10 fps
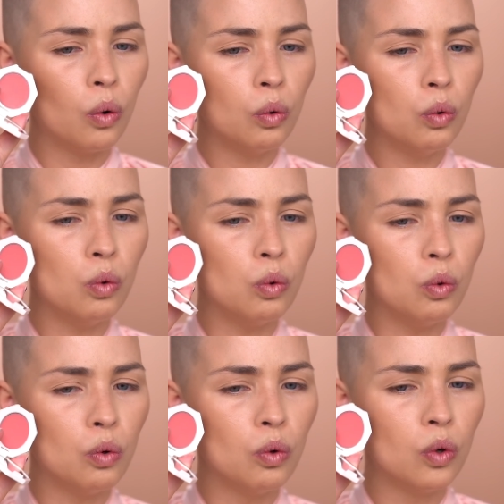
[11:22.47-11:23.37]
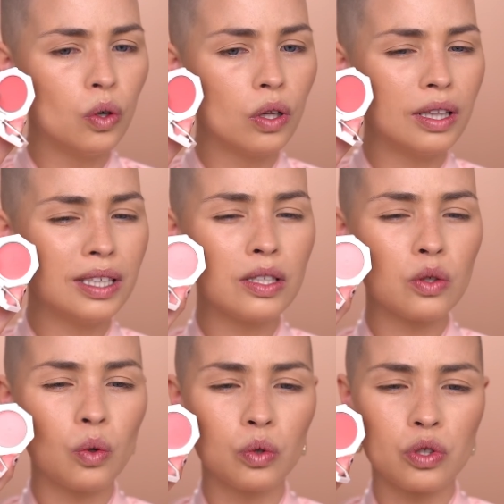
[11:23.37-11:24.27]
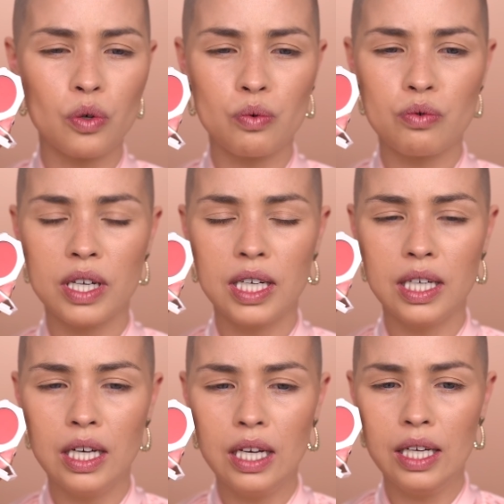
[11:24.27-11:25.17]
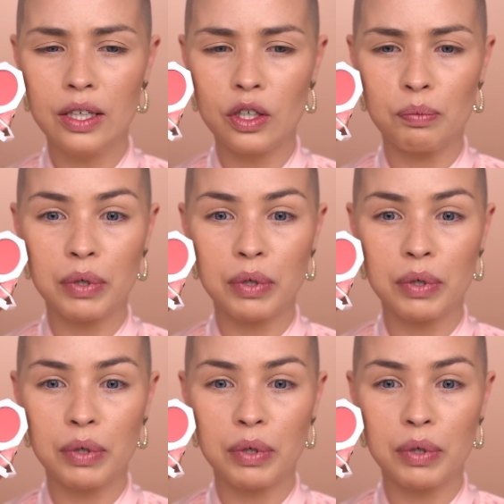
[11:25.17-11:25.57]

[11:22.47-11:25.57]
Ooh, this is also really good,